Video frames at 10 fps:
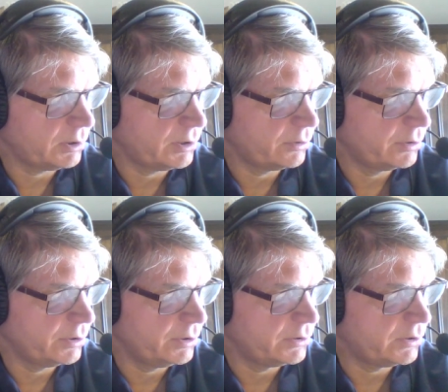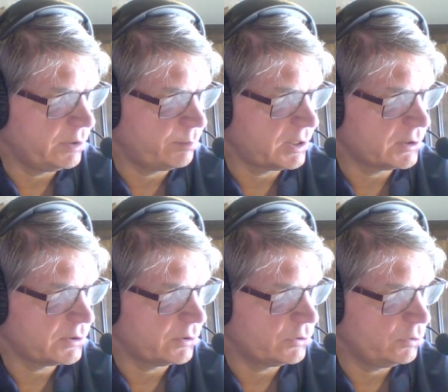letter is the
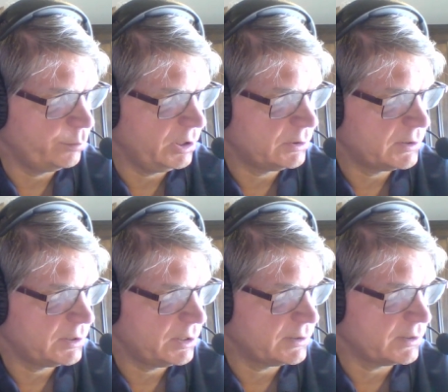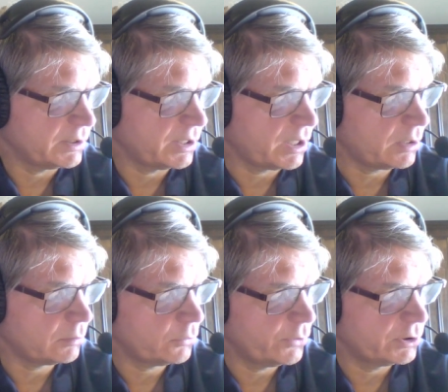plastic tubing? C as in cat.
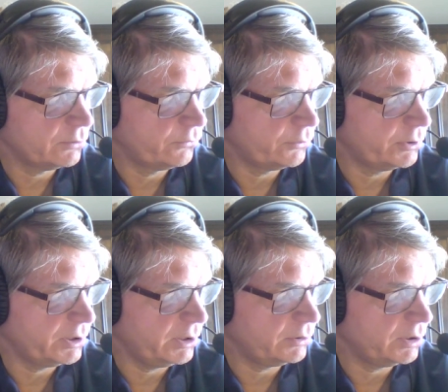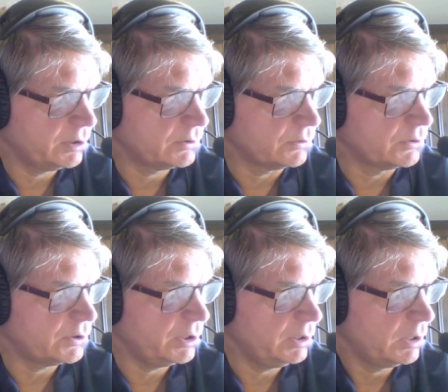Question 38, the answer is
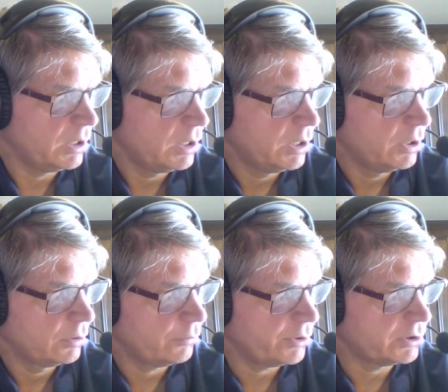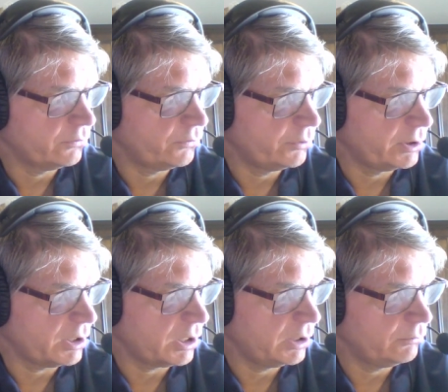C. Question
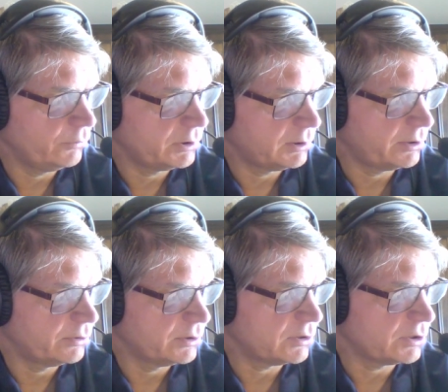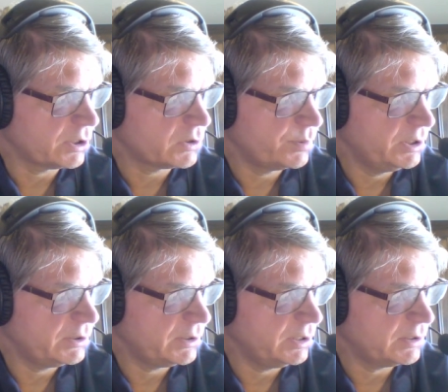39, which letter is the chest
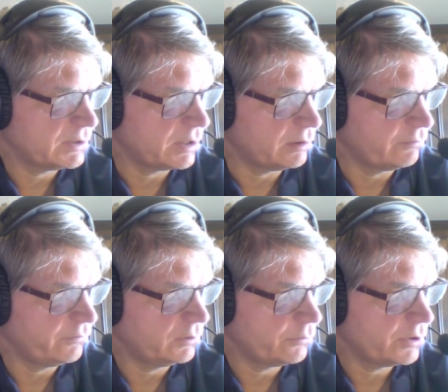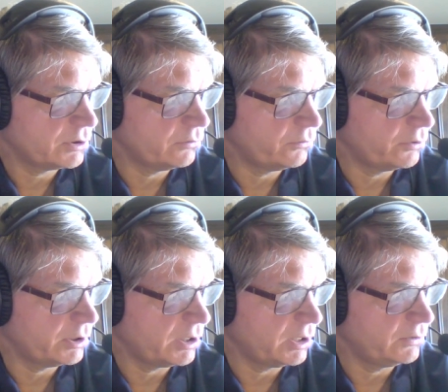piece? E as in elephant. Question
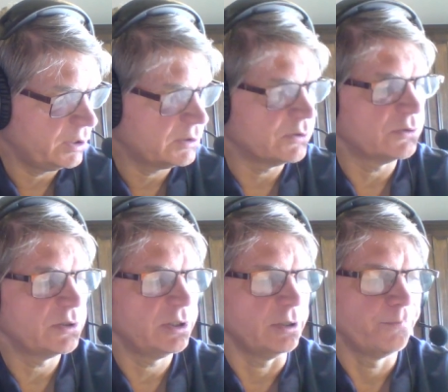39, the answer is E.